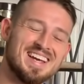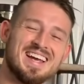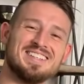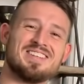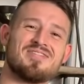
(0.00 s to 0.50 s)

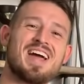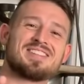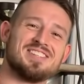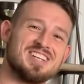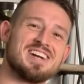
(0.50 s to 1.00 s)
is the fact that
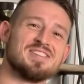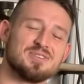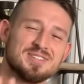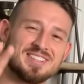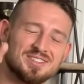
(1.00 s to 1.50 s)
Johnny
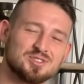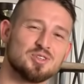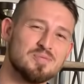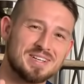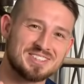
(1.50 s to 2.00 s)
Lawrence has so
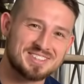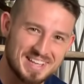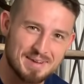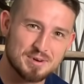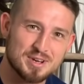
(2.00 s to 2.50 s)
much
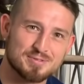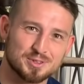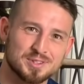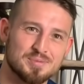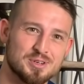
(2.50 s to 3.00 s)
stamina for
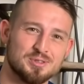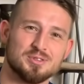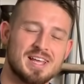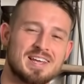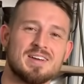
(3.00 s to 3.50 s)
someone who's
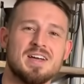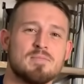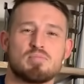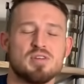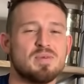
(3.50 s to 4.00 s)
like
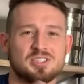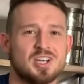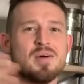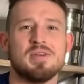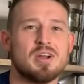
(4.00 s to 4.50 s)
pretty much
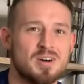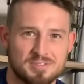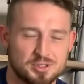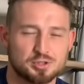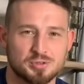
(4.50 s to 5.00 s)
coming off the
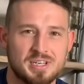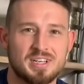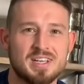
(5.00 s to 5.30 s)
street.